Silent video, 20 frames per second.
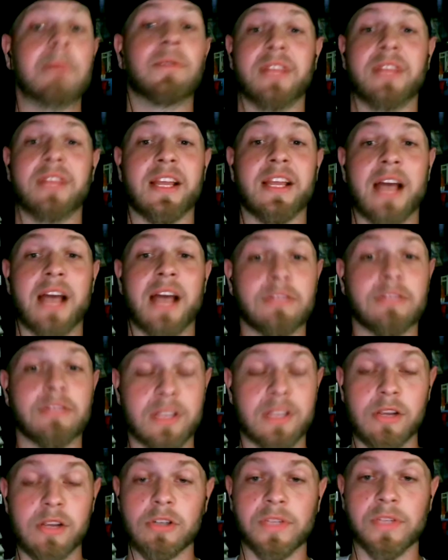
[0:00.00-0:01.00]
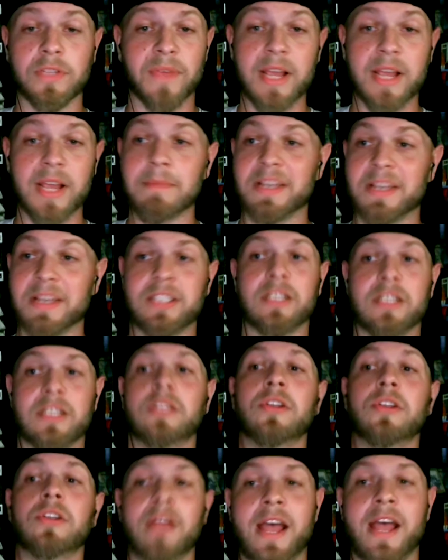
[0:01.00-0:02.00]
think I was a huge fan, my
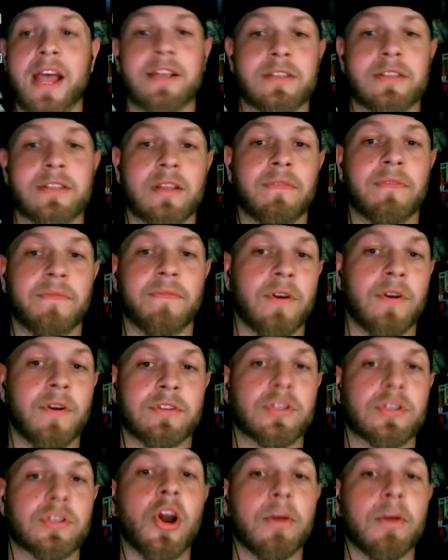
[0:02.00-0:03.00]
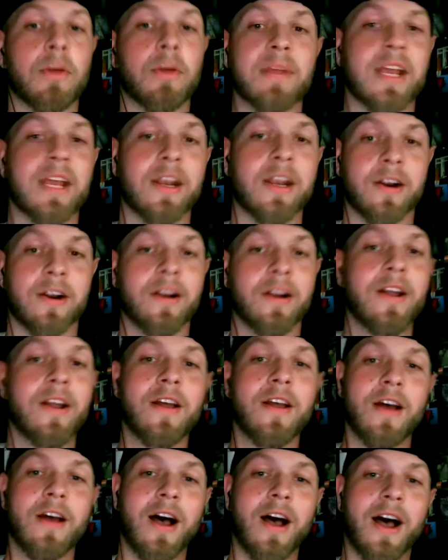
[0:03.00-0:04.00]
sister has the first Terminator
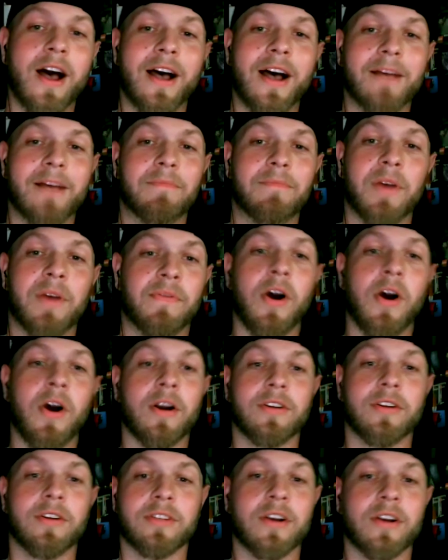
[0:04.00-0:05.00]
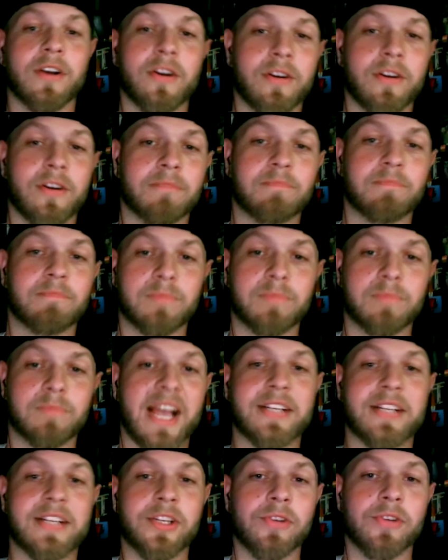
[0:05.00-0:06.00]
of Arnold on her
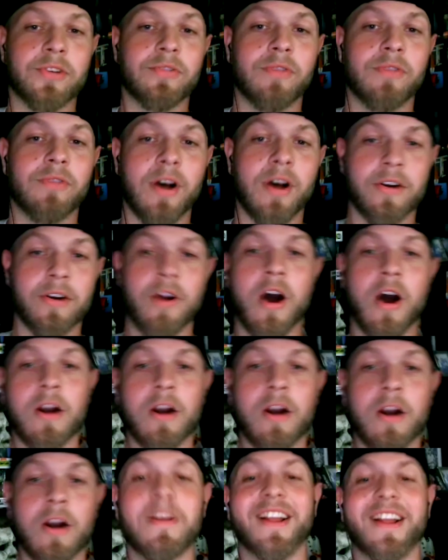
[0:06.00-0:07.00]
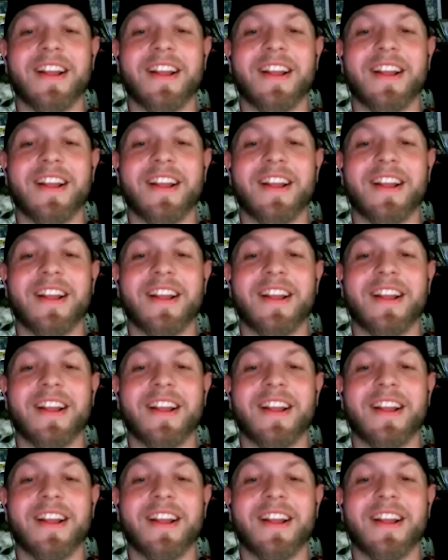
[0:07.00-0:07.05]
tattoo on her arm.